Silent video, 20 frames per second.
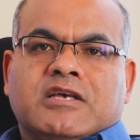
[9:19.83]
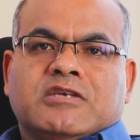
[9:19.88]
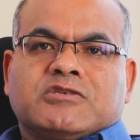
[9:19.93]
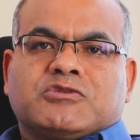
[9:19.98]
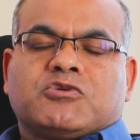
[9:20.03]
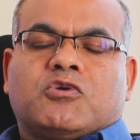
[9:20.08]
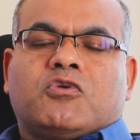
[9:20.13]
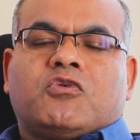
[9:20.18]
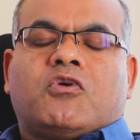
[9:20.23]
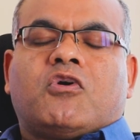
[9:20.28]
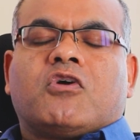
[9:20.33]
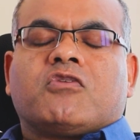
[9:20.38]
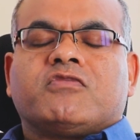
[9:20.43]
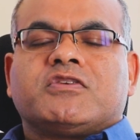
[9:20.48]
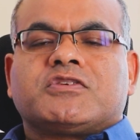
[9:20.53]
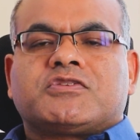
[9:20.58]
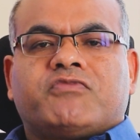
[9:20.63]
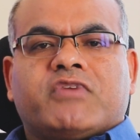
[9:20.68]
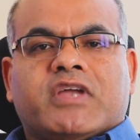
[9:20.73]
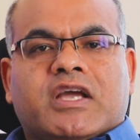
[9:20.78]
So
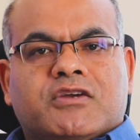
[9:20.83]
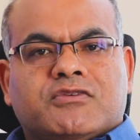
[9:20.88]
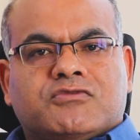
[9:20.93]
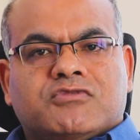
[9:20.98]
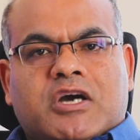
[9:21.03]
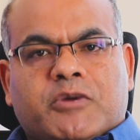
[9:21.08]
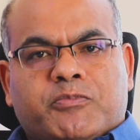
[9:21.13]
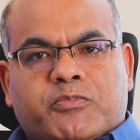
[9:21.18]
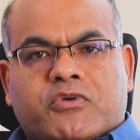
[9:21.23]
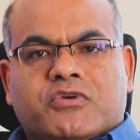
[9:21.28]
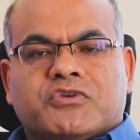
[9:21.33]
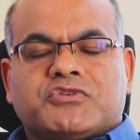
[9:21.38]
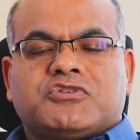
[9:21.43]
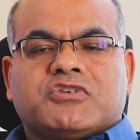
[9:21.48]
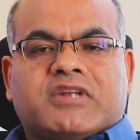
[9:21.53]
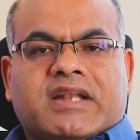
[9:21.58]
always we have to approach